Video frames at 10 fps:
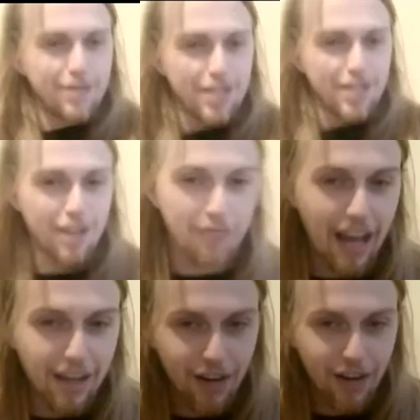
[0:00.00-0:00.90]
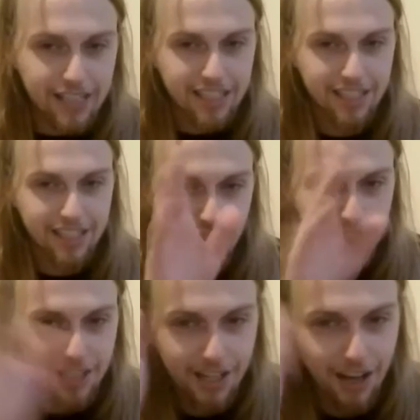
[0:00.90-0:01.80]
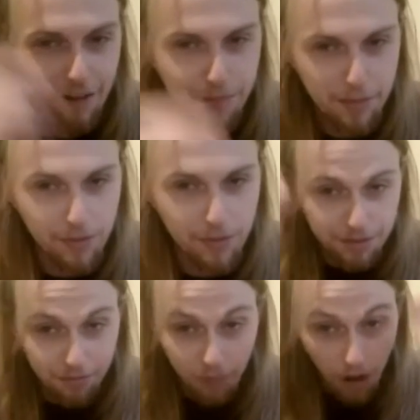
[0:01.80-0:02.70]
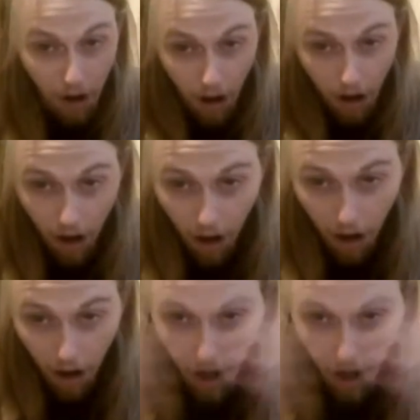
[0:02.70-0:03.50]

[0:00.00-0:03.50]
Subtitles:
something that crazy and just enough people just whoa.